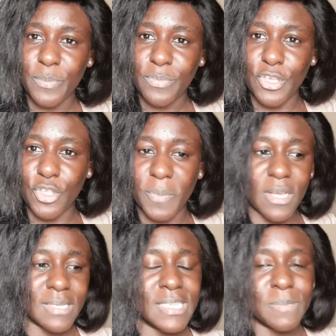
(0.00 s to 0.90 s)
you know,
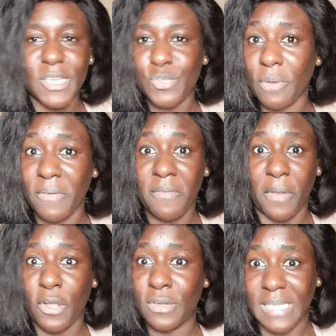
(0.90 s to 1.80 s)
because this place we're very
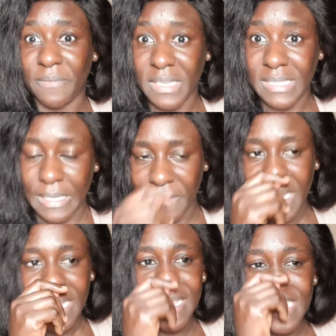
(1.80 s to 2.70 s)
conservative,
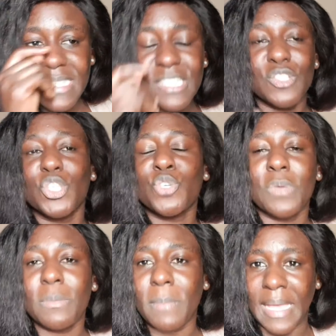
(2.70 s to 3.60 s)
they see such
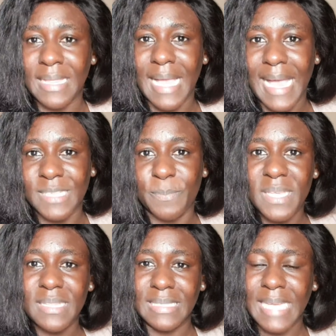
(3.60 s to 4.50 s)
women as being
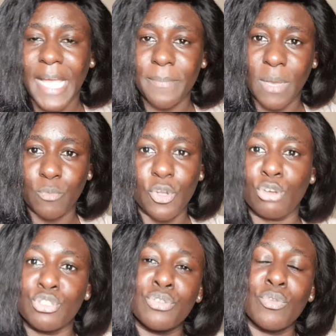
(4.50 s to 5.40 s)
the type that would
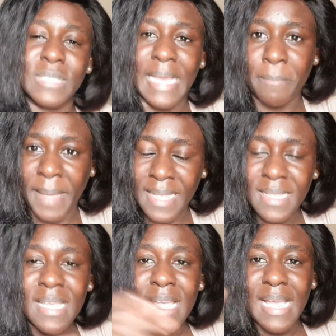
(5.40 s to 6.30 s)
control their men,
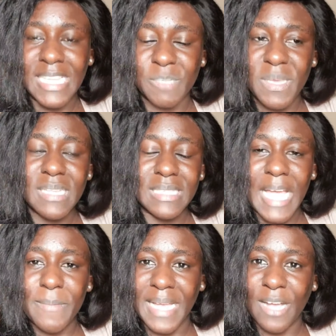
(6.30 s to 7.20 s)
as being the
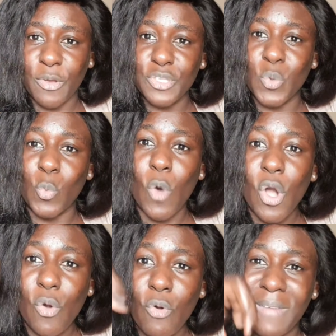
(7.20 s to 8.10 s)
type that are going to
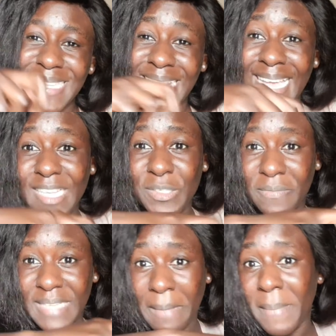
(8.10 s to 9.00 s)
walk over the heads of
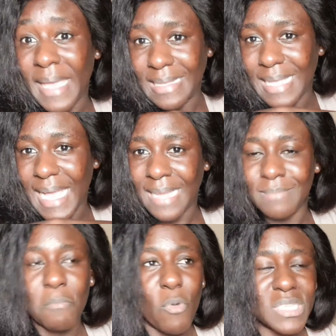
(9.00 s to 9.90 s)
their men. And
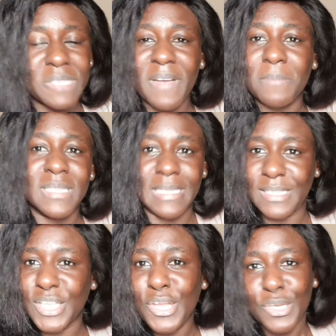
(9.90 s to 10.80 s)
most
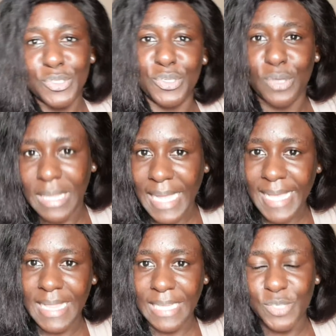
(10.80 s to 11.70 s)
families do not like
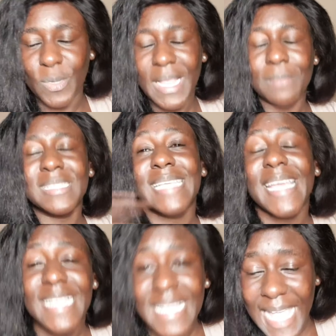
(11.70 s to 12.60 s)
that. So what I'm
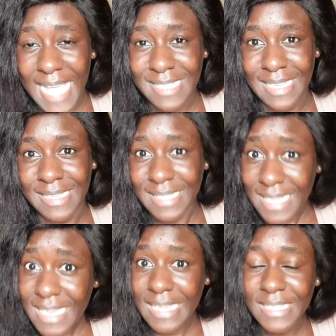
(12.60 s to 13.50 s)
saying in essence
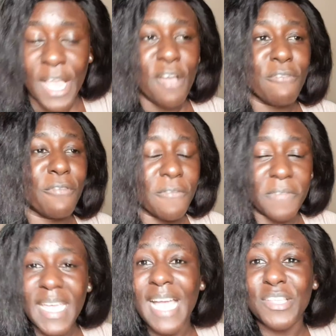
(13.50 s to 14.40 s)
is, for
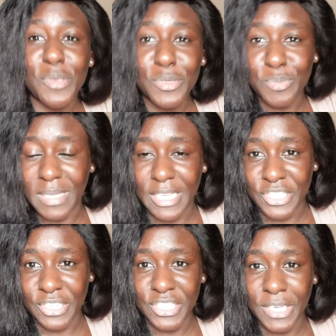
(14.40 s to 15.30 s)
V and Neo's
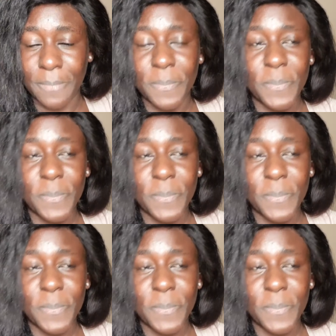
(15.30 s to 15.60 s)
relationship,